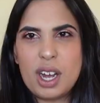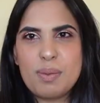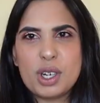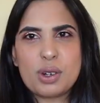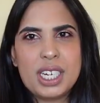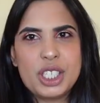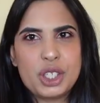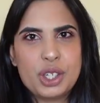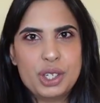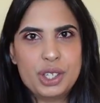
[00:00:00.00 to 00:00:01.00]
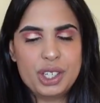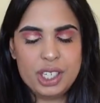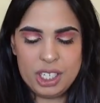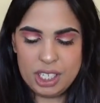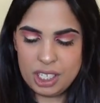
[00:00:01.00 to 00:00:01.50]
I'm not quite sure.
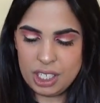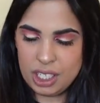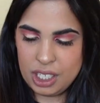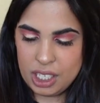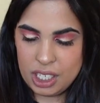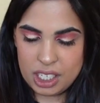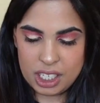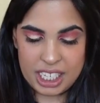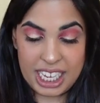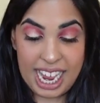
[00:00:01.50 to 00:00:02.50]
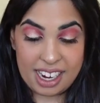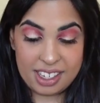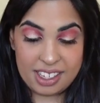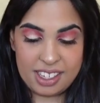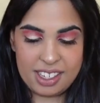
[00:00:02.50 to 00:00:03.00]
Yes.